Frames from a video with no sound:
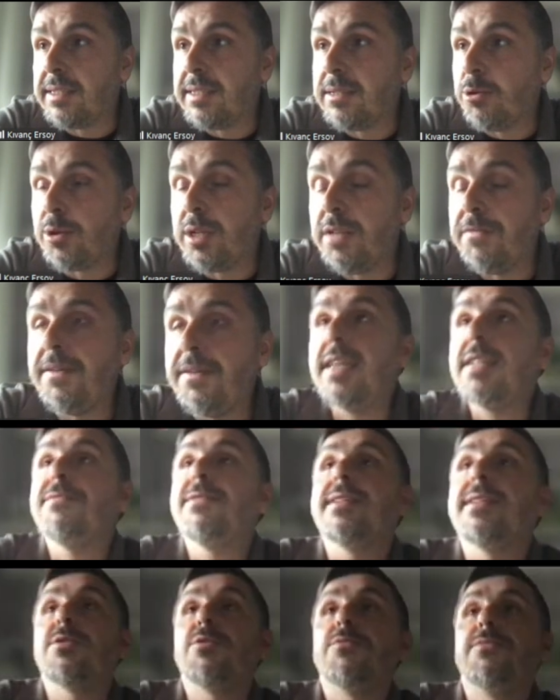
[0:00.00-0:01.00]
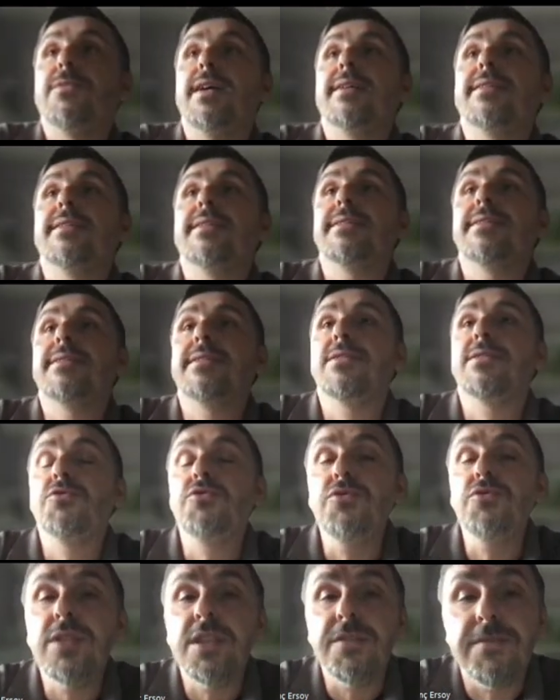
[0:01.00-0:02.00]
locally finite fields of characteristic
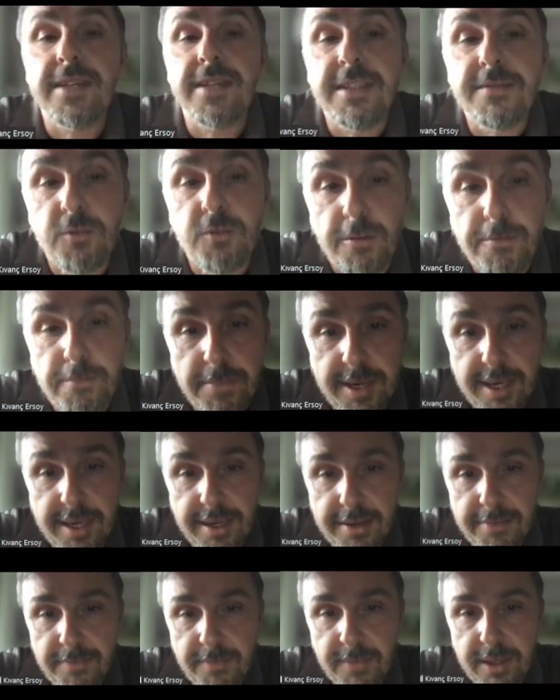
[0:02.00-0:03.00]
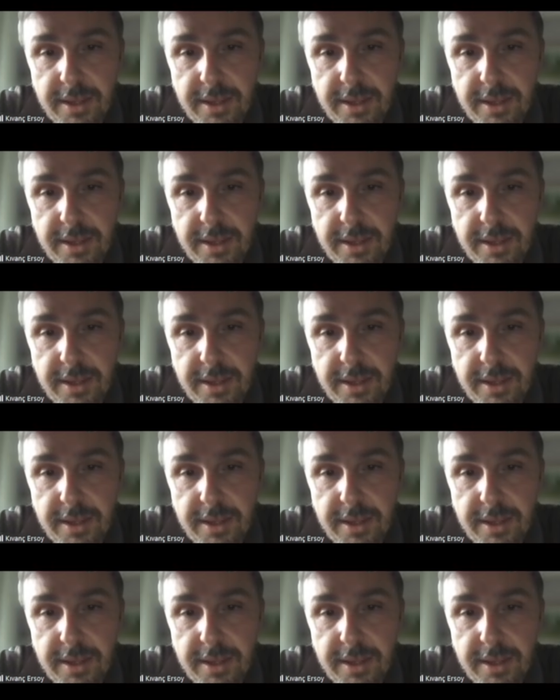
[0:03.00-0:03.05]
Q different from P.